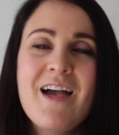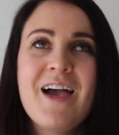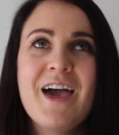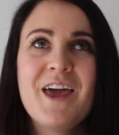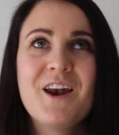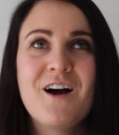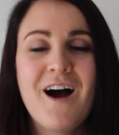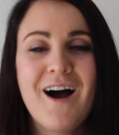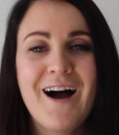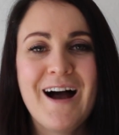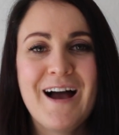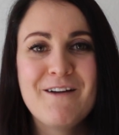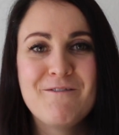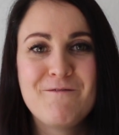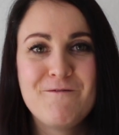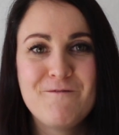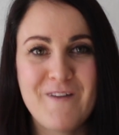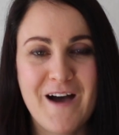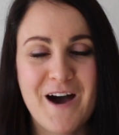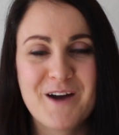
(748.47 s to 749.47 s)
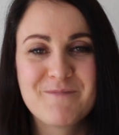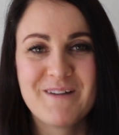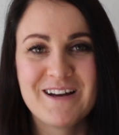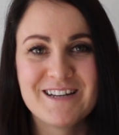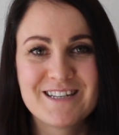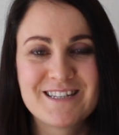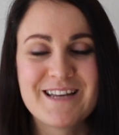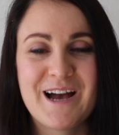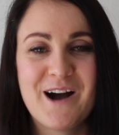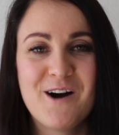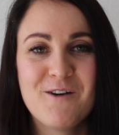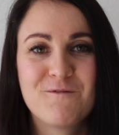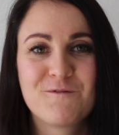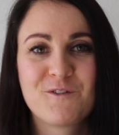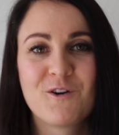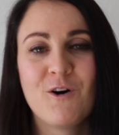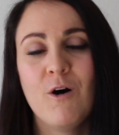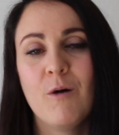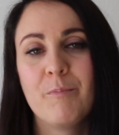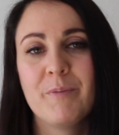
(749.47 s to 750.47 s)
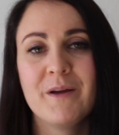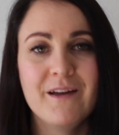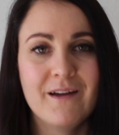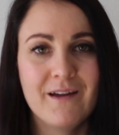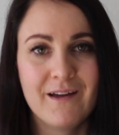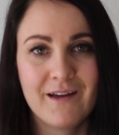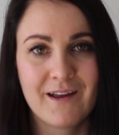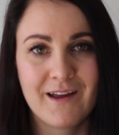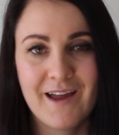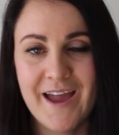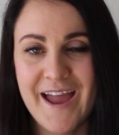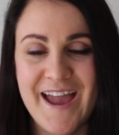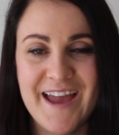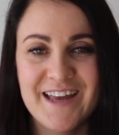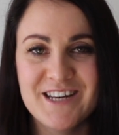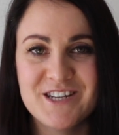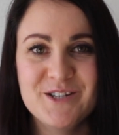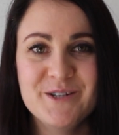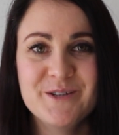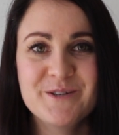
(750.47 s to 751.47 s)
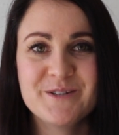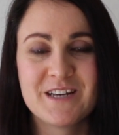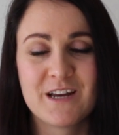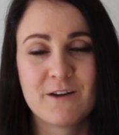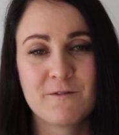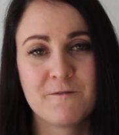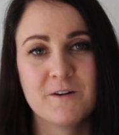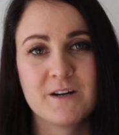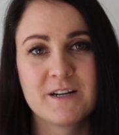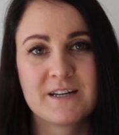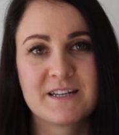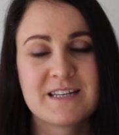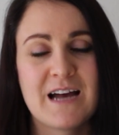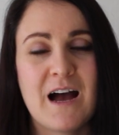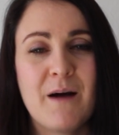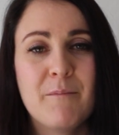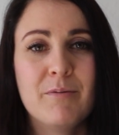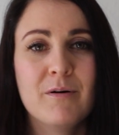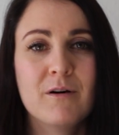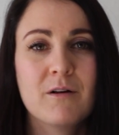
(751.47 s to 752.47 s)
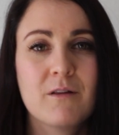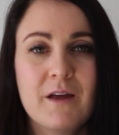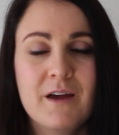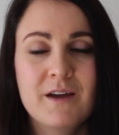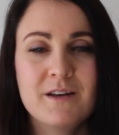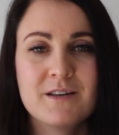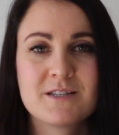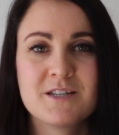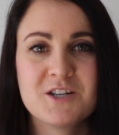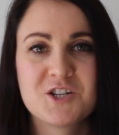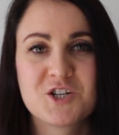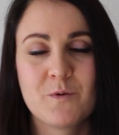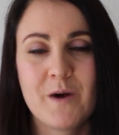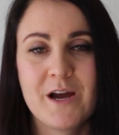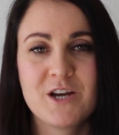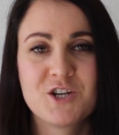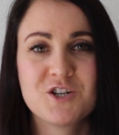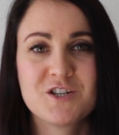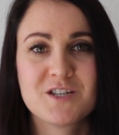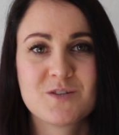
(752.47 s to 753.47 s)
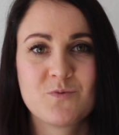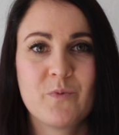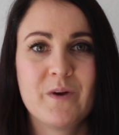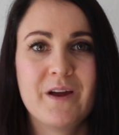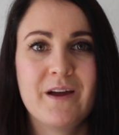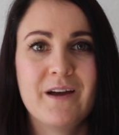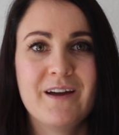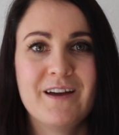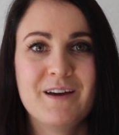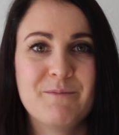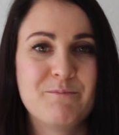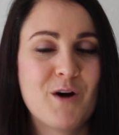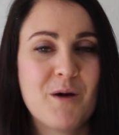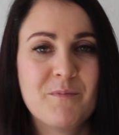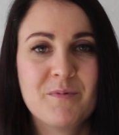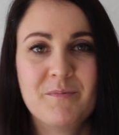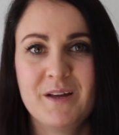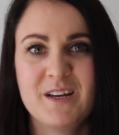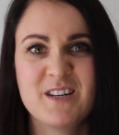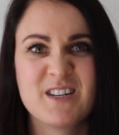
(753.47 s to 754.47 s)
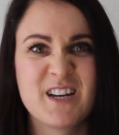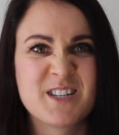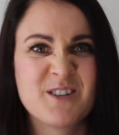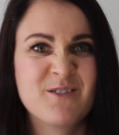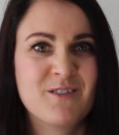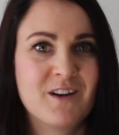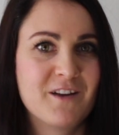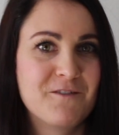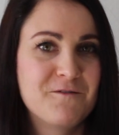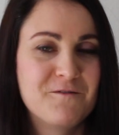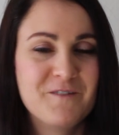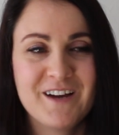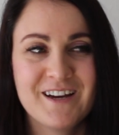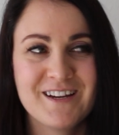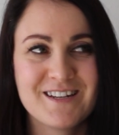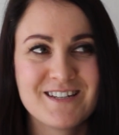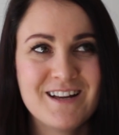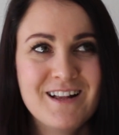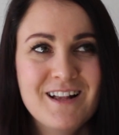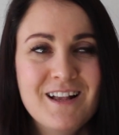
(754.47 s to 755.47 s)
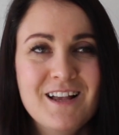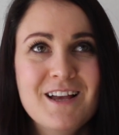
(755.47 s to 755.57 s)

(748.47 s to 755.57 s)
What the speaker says: And I've found myself copying and using for example in situations where it probably doesn't really fit.